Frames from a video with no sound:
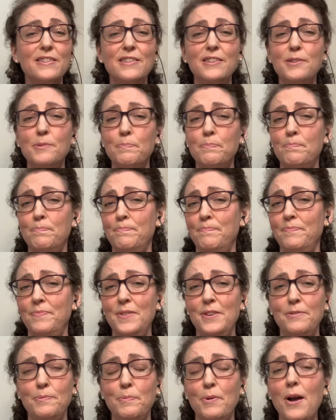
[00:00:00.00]

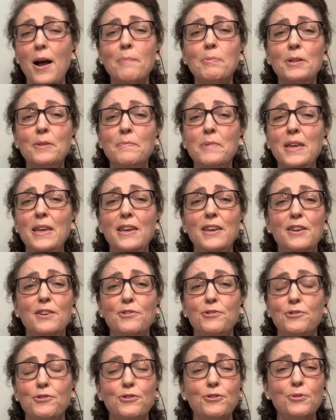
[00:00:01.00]
this problem
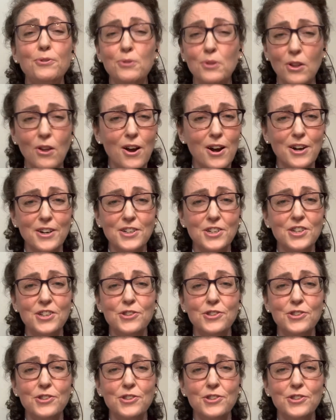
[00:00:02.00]
is too large.